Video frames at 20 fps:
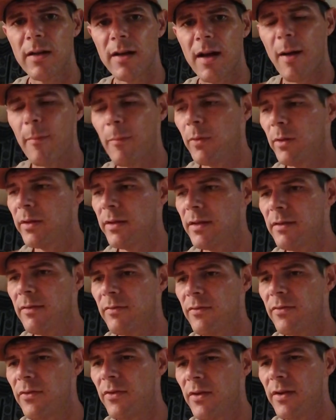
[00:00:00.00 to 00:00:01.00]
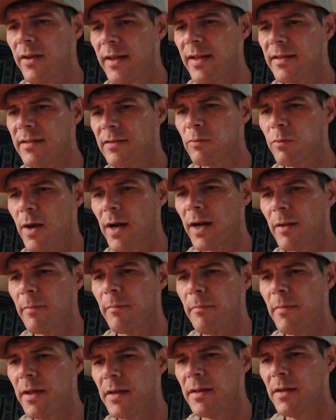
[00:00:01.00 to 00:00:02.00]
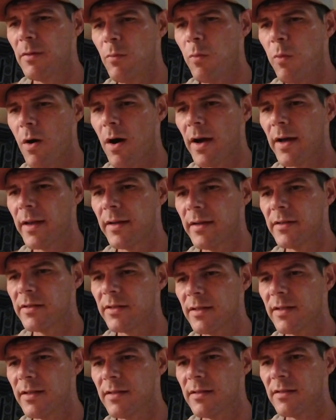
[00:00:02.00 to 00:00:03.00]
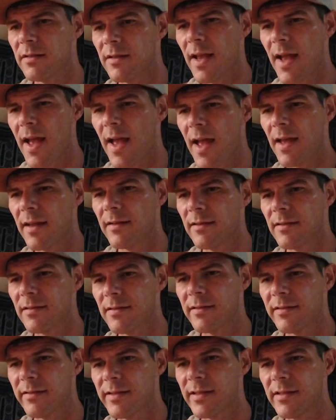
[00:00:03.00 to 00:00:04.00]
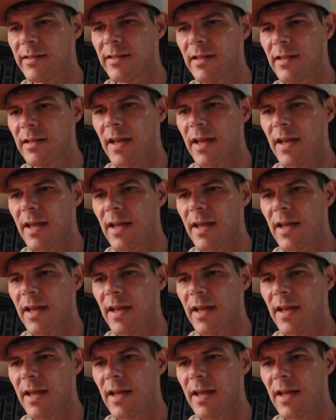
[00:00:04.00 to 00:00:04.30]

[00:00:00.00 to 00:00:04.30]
I believe its recommended wattage is at 60 to